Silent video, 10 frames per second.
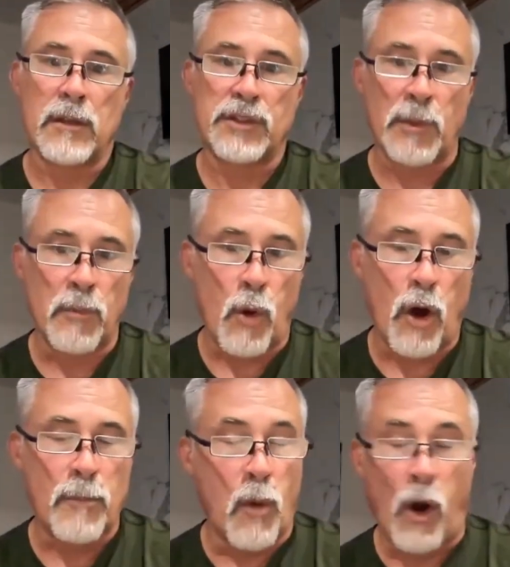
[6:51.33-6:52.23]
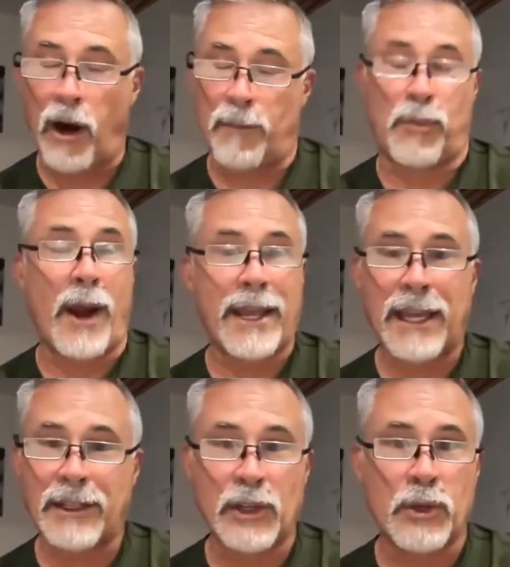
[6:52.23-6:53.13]
some more
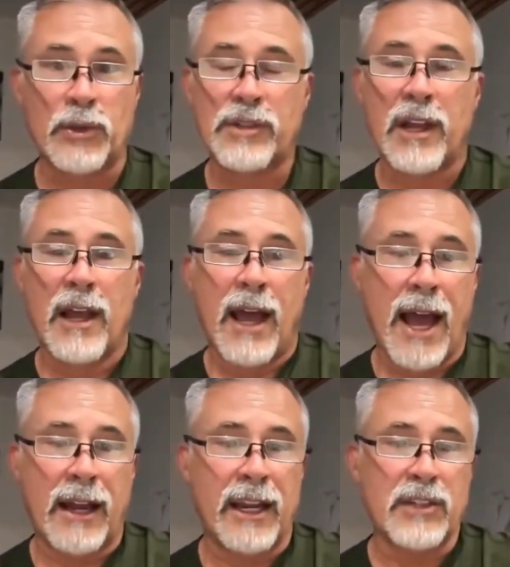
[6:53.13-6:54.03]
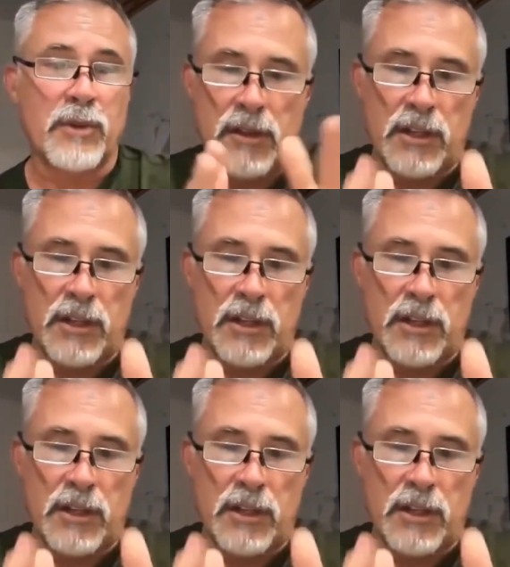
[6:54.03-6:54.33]
breaking news out of Israel.